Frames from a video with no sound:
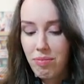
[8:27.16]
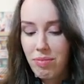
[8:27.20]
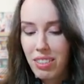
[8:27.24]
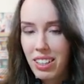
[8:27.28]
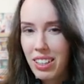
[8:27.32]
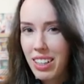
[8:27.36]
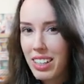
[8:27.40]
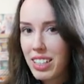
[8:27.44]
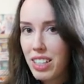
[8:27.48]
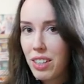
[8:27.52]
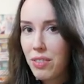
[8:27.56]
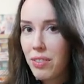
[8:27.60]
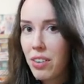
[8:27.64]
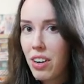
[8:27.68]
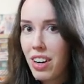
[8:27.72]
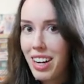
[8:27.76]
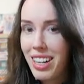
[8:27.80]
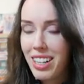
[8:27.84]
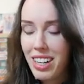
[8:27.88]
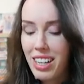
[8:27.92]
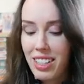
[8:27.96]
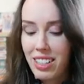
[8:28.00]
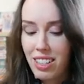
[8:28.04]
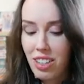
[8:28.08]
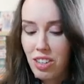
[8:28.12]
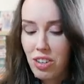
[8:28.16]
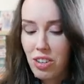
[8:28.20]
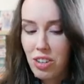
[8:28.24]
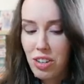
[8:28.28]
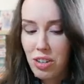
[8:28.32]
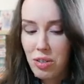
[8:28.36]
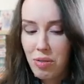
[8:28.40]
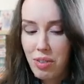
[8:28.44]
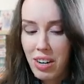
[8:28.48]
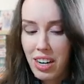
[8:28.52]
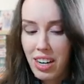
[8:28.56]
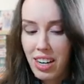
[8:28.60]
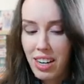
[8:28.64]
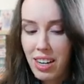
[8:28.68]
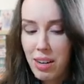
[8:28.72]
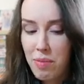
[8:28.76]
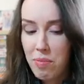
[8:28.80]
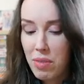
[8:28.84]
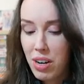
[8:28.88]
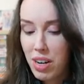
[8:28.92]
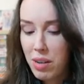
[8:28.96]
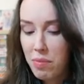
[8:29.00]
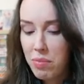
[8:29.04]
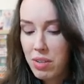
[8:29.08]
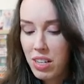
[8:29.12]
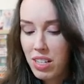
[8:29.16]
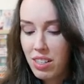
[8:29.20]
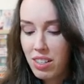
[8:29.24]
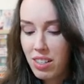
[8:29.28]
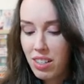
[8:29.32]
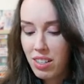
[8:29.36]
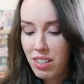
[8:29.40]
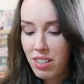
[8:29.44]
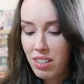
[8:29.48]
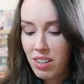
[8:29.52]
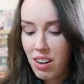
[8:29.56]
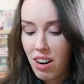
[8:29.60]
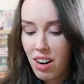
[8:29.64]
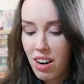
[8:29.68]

classified as a God Rare, in my opinion.